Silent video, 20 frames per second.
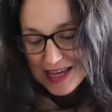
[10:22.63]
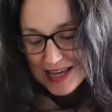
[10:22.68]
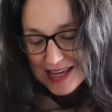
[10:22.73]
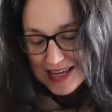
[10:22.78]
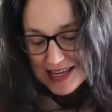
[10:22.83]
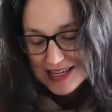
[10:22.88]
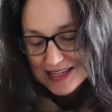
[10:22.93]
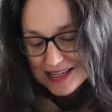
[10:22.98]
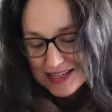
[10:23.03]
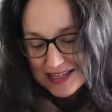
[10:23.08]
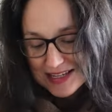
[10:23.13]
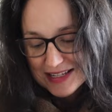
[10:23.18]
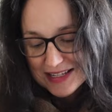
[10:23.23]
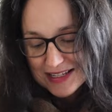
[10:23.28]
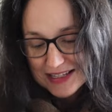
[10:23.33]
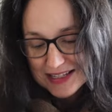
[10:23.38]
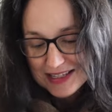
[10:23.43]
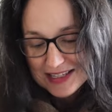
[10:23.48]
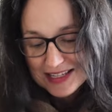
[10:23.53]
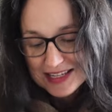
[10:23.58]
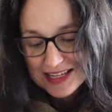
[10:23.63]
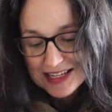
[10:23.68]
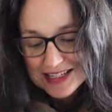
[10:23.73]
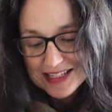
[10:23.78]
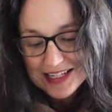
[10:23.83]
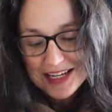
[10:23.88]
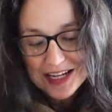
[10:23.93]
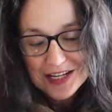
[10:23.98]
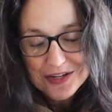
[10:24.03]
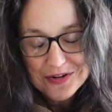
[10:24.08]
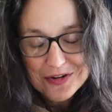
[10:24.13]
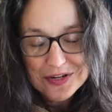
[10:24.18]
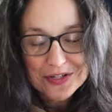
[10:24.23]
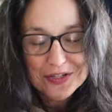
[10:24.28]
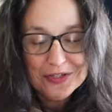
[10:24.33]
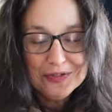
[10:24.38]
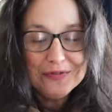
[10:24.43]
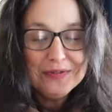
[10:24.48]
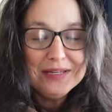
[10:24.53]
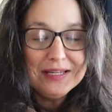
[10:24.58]
is continue to
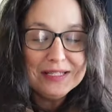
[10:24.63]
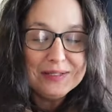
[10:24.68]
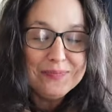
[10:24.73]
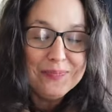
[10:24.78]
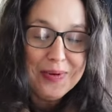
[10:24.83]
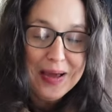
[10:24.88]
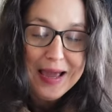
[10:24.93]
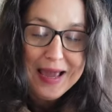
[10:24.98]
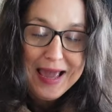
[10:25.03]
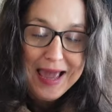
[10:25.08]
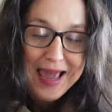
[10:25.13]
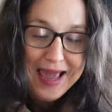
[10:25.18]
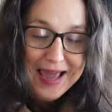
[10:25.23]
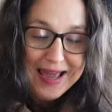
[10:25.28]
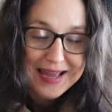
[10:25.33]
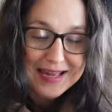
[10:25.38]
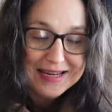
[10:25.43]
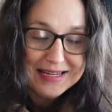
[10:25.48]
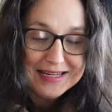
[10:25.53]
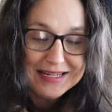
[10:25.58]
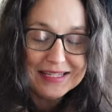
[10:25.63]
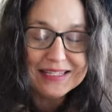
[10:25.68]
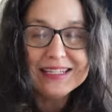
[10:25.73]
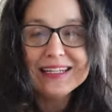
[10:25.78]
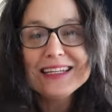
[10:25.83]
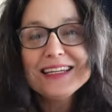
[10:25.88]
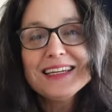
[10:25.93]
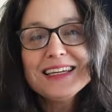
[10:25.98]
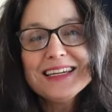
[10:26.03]
do this by hand